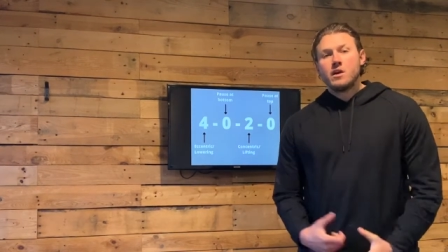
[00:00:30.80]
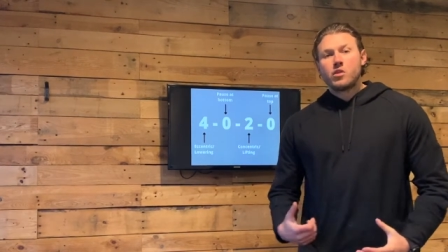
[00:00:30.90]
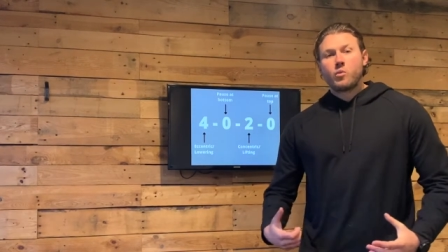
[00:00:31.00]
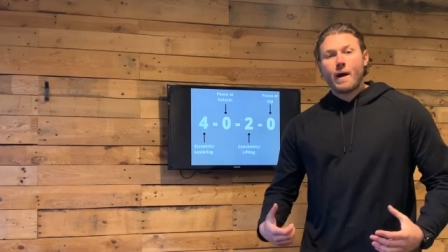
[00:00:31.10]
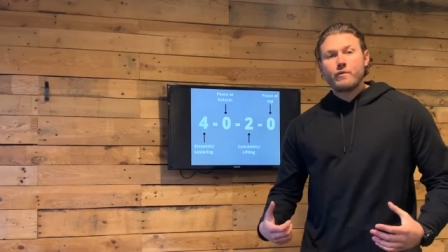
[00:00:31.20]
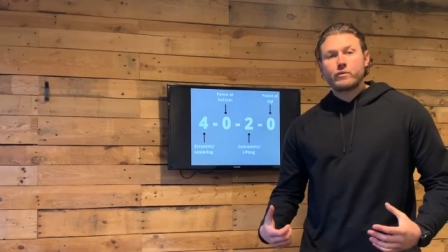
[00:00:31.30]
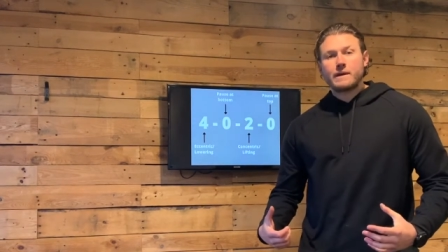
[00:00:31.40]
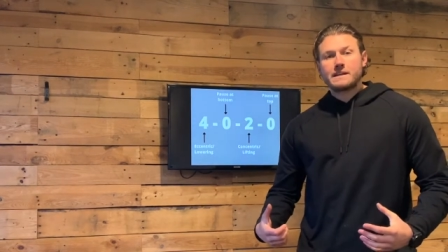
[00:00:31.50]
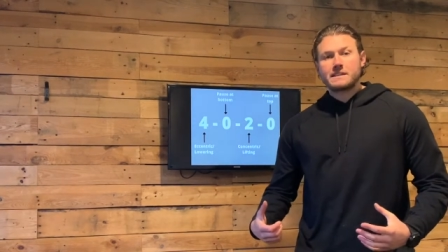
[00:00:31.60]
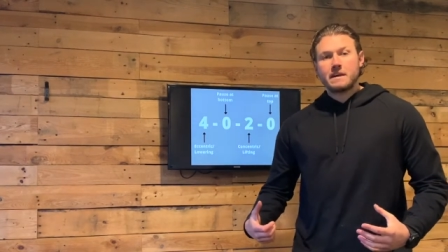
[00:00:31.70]
The way we
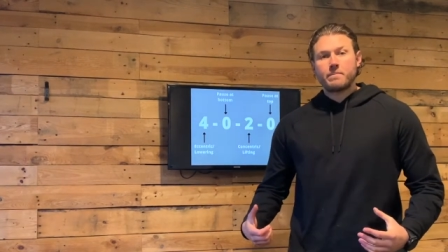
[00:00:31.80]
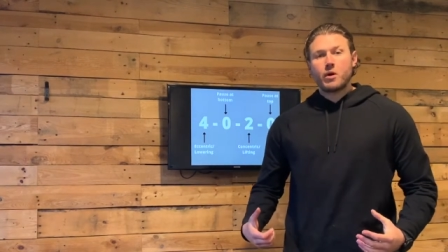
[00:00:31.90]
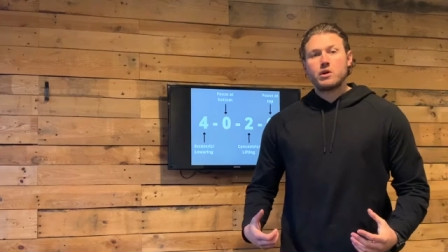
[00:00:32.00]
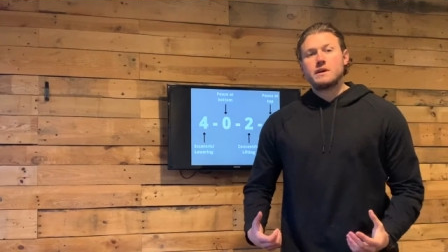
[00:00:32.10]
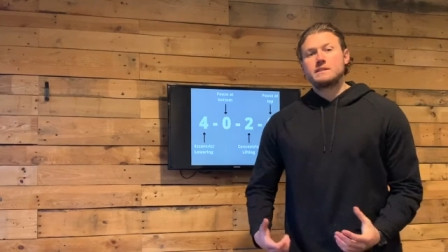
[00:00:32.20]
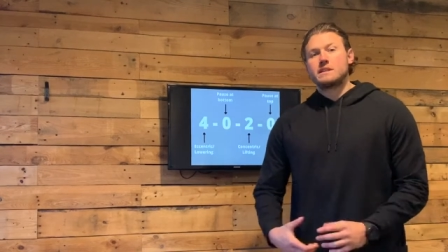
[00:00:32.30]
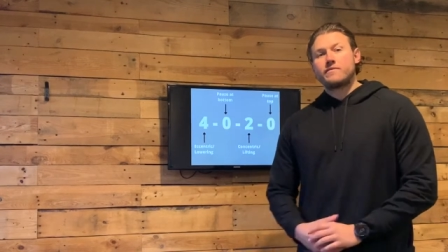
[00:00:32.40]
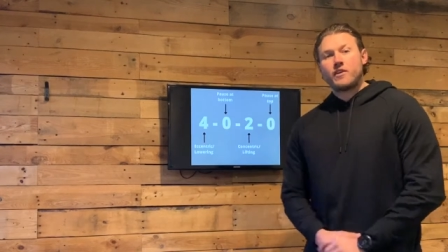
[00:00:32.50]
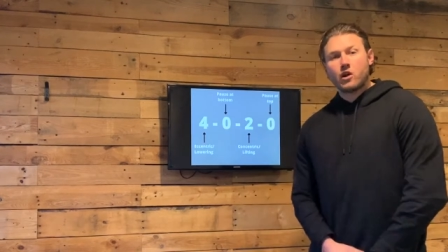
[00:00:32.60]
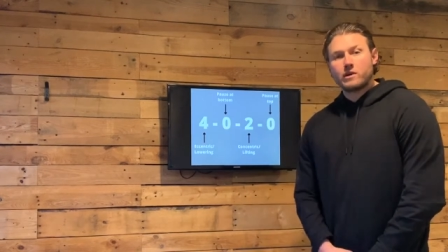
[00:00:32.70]
read Tempo is in the
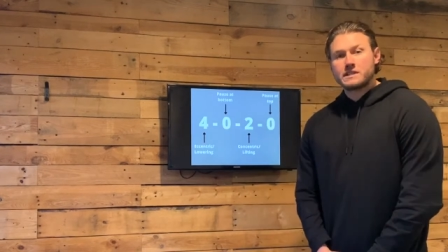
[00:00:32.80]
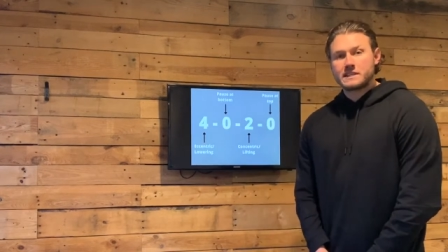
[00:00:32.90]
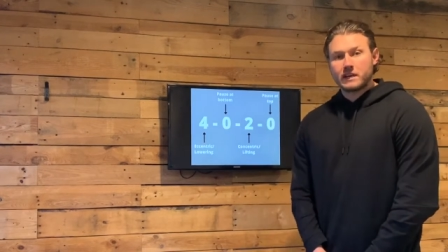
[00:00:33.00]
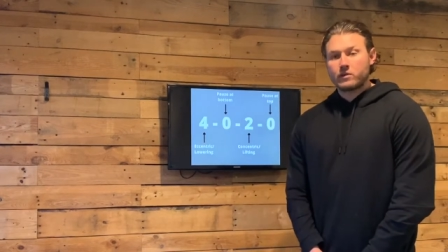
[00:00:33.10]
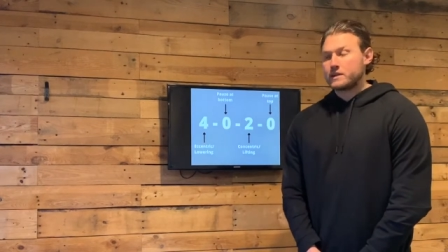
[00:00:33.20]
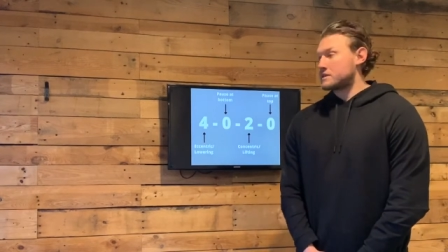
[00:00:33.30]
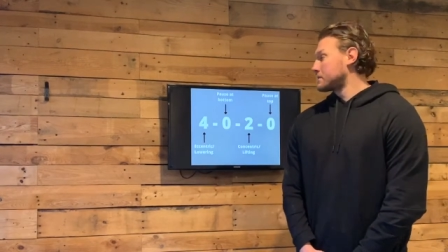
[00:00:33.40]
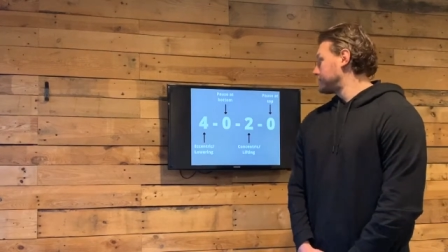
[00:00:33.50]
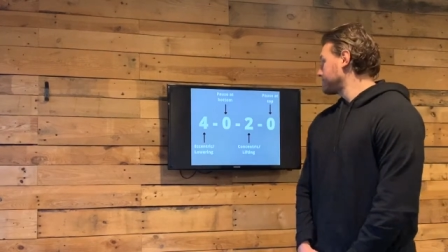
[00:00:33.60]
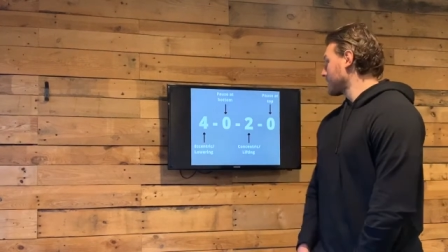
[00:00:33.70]
following sequence.